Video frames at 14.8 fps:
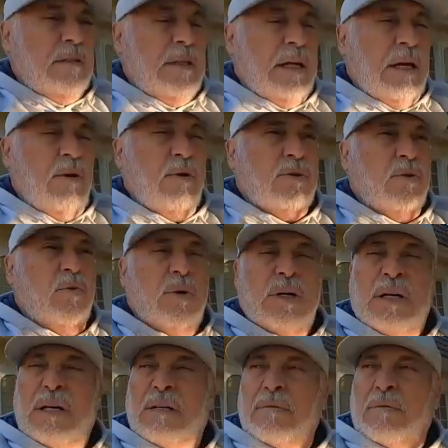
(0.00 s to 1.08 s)
That I also
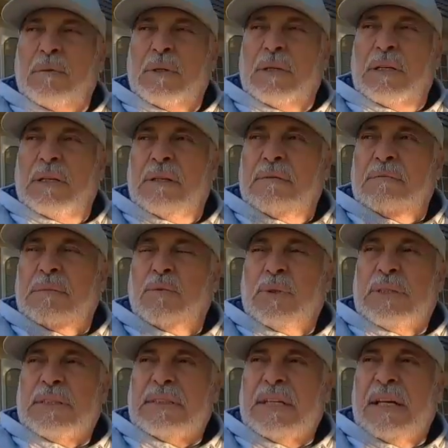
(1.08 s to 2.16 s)

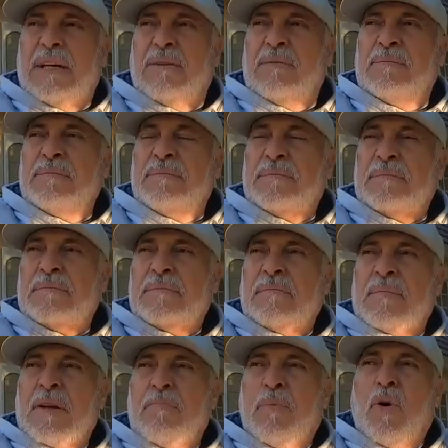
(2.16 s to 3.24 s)
wanna sell.
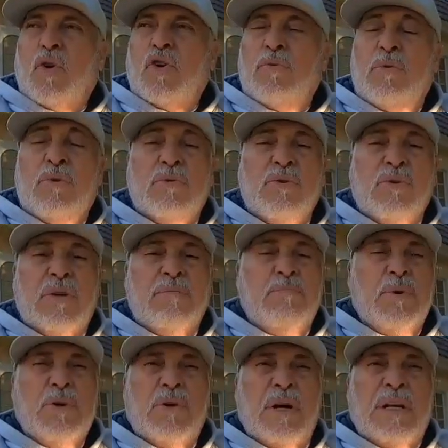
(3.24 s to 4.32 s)
Portable. You can
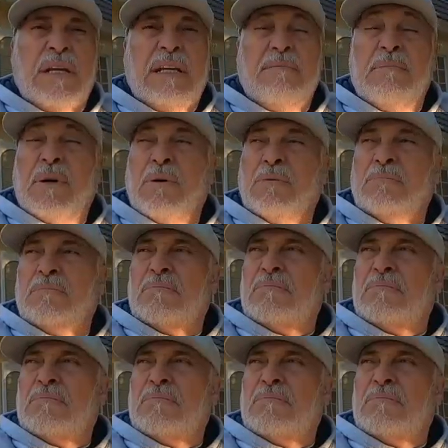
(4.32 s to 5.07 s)
put it on any boat.